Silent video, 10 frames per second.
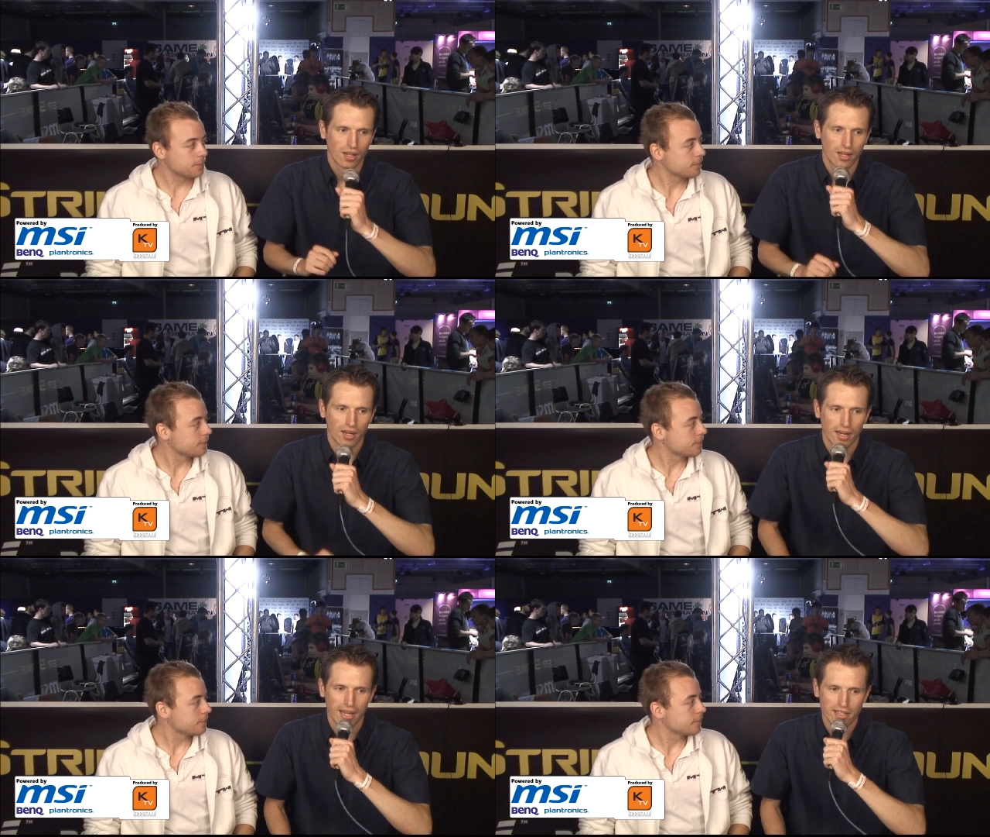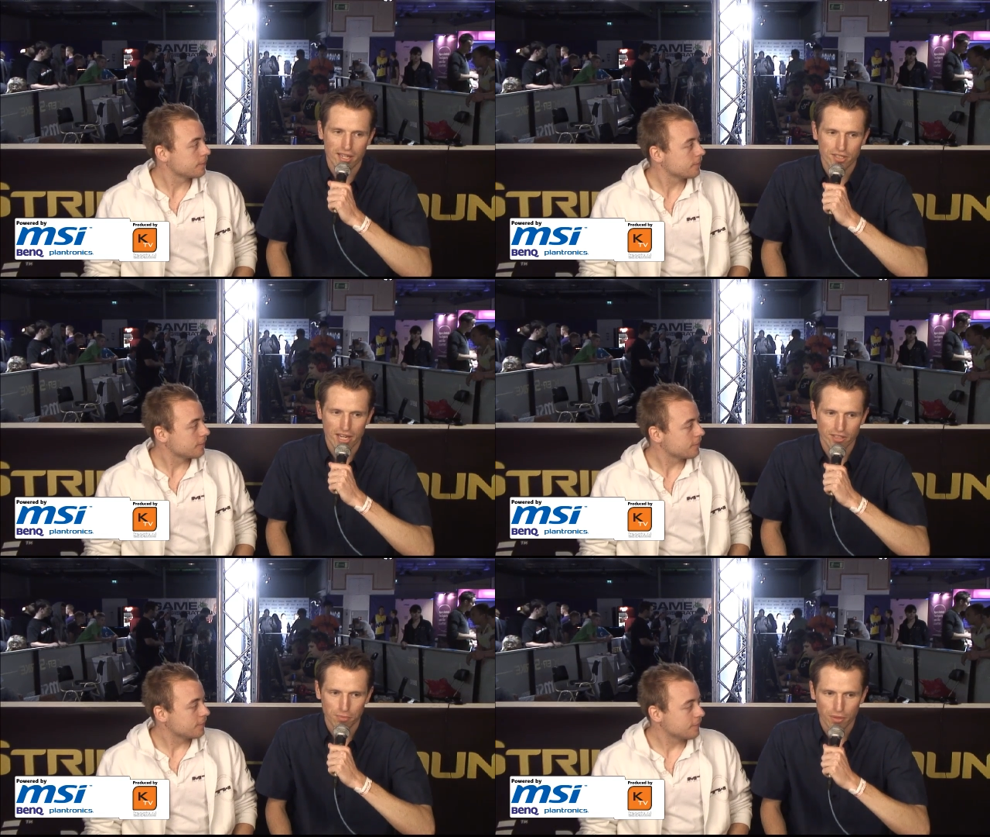Speaker 1: Ladies and
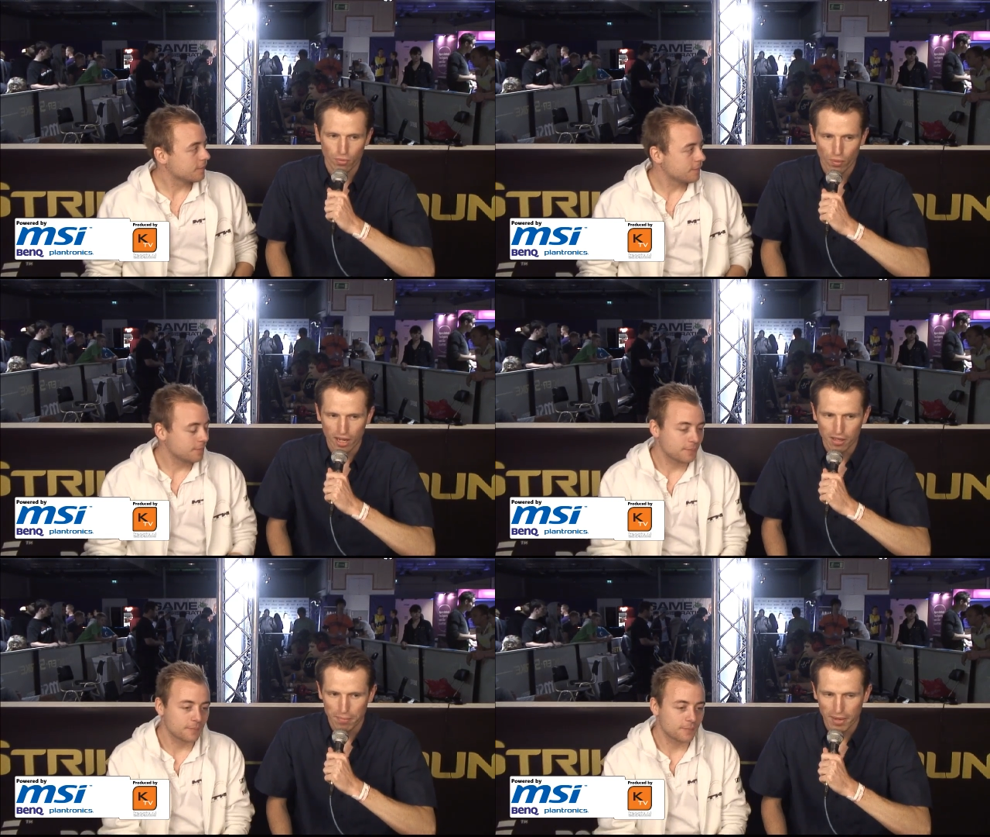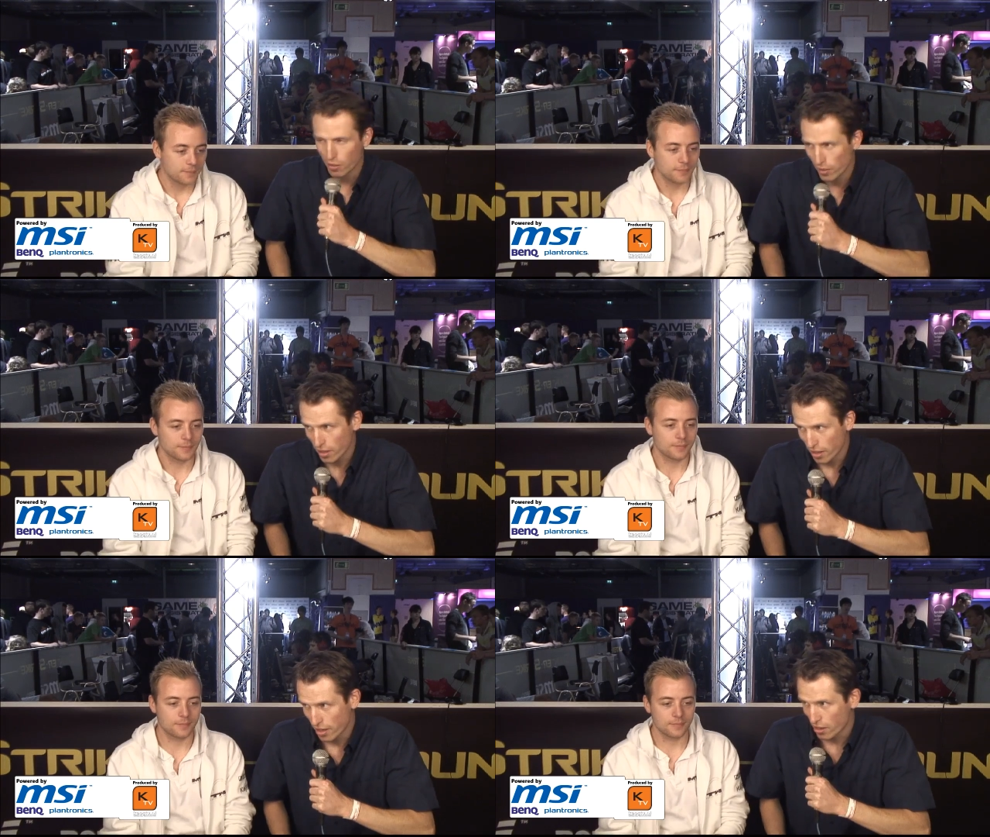gentlemen, welcome back. We
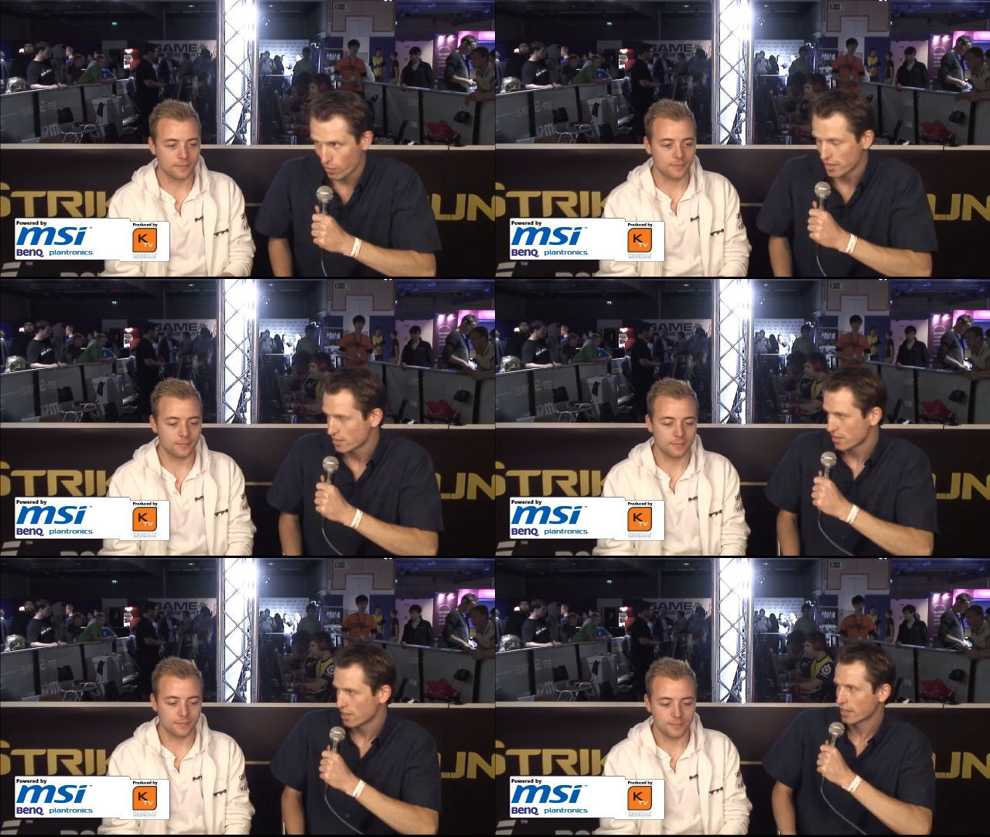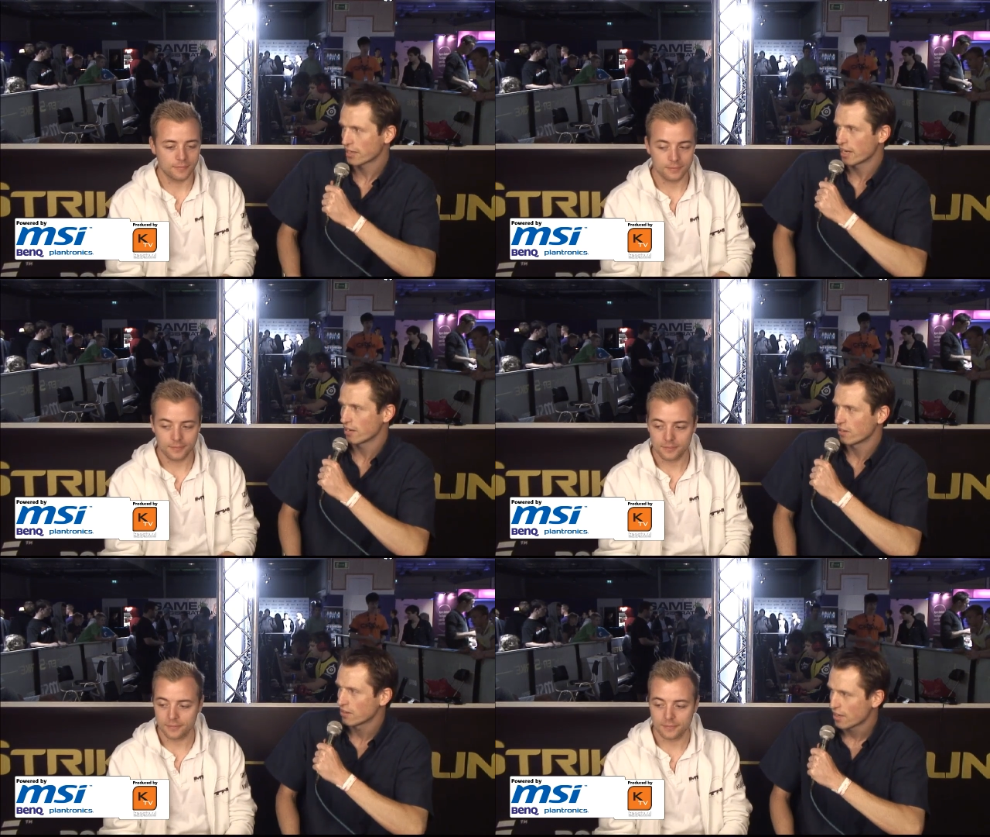are here with uh,
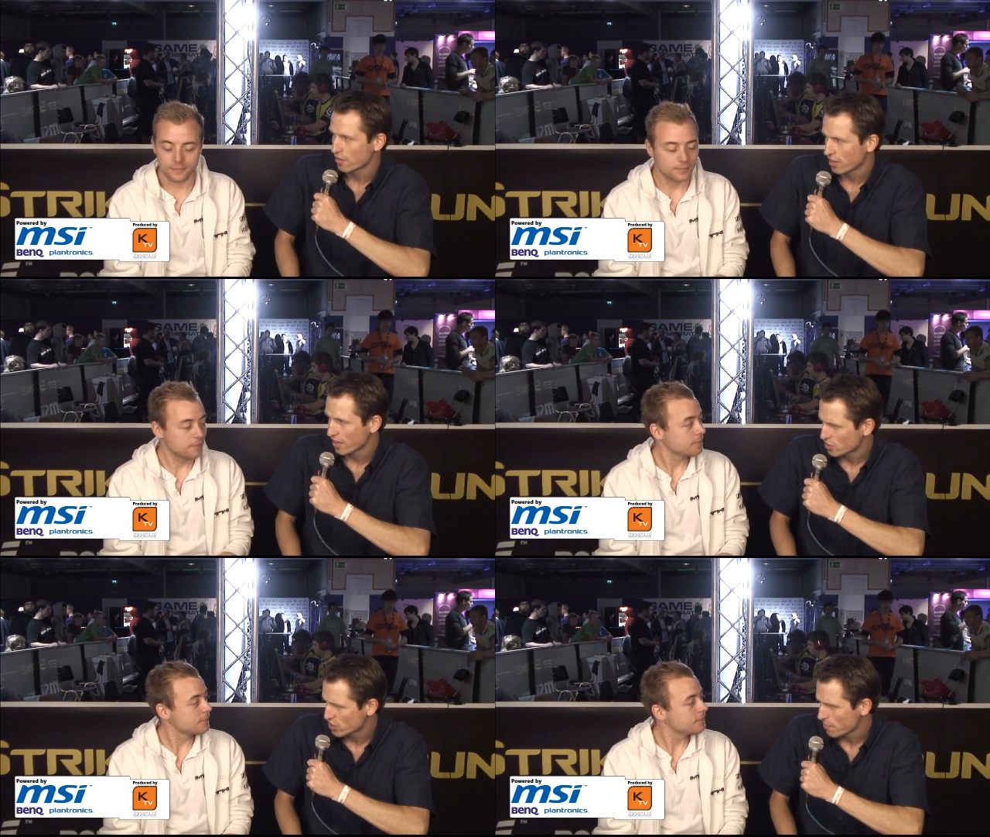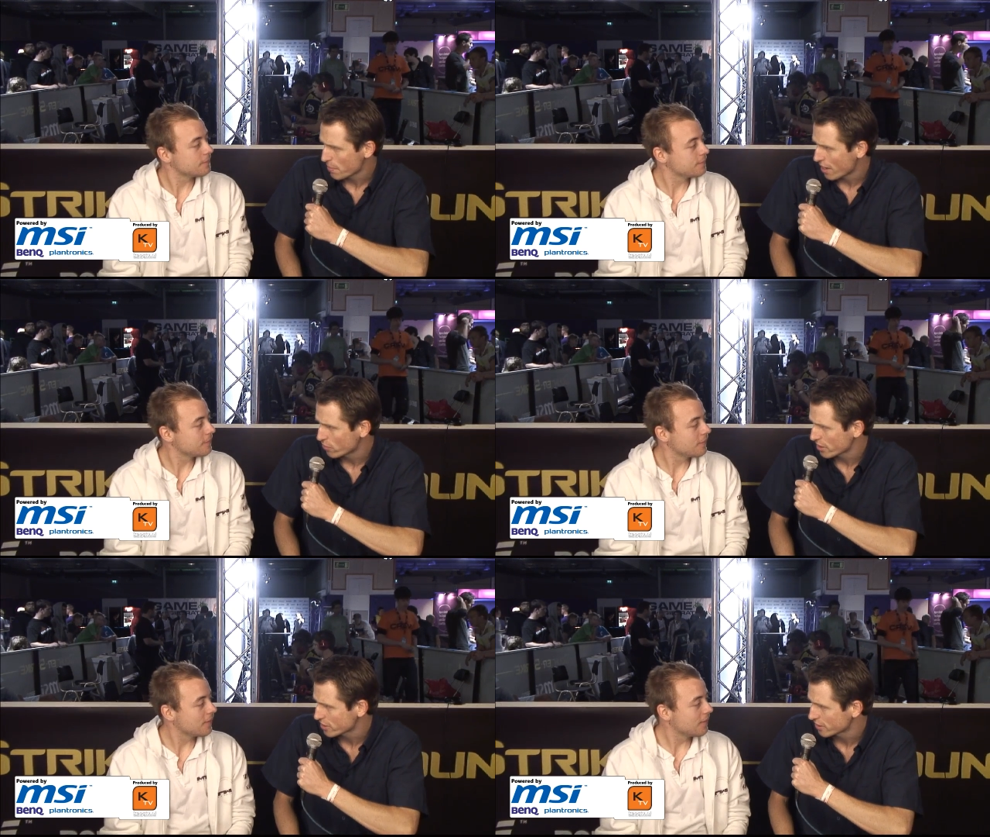Arcadion, I think, uh, Tim
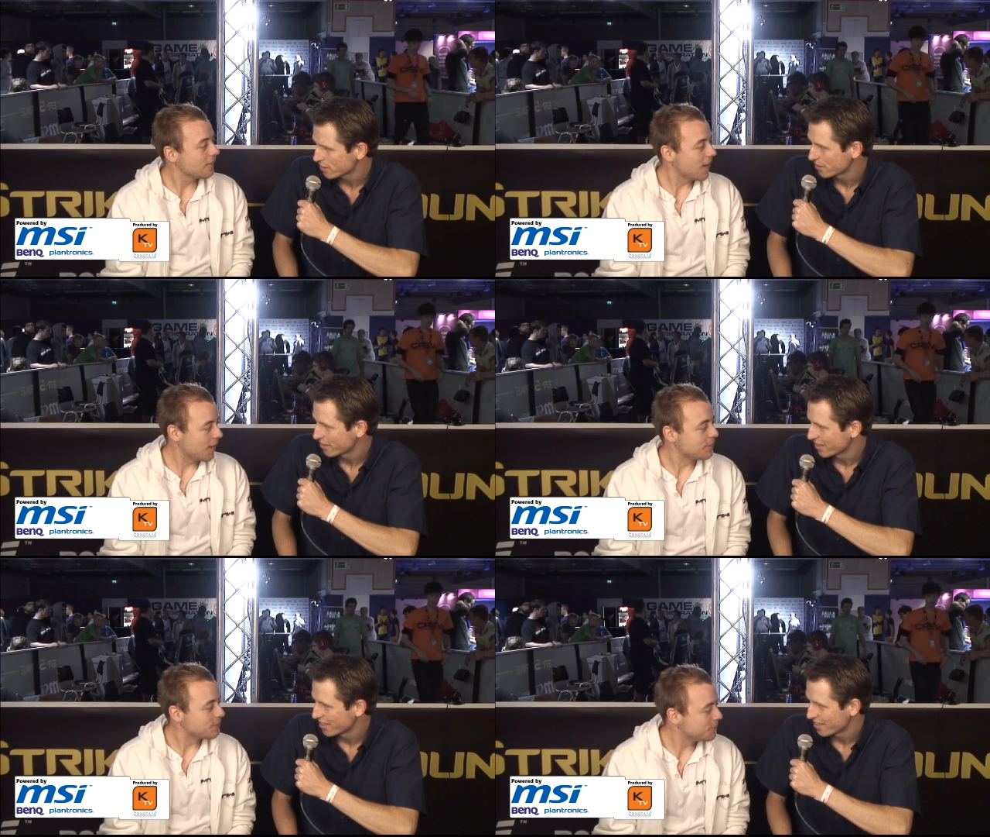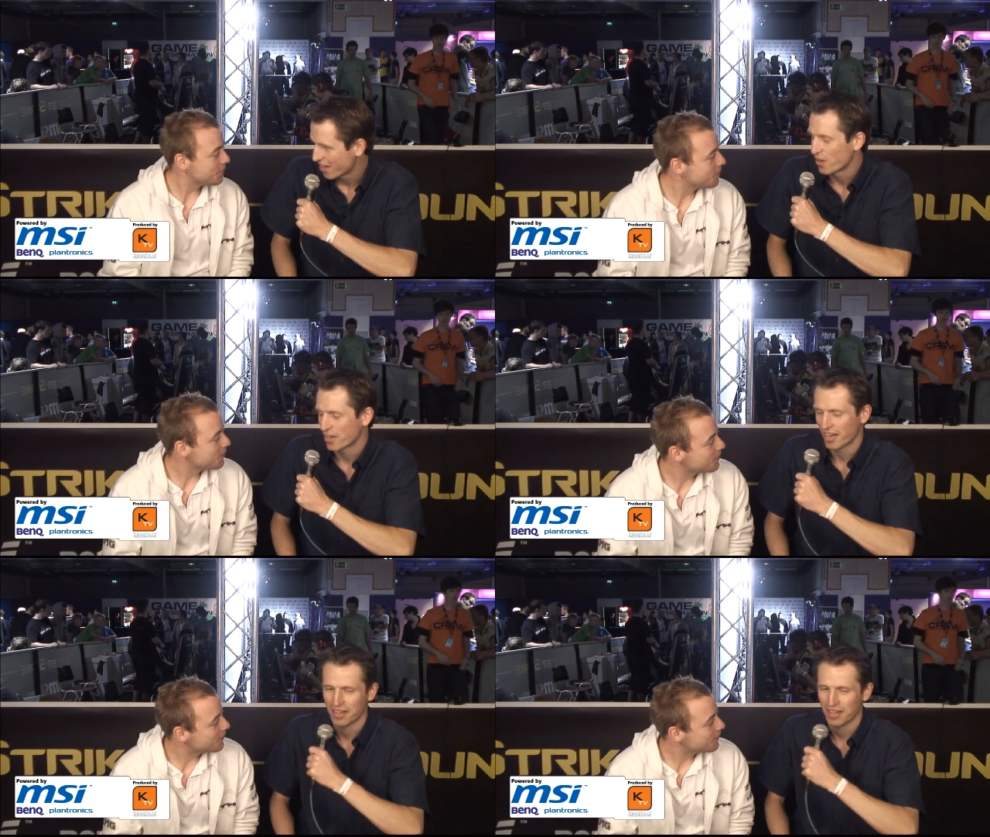Henriksen. Yeah. Okay.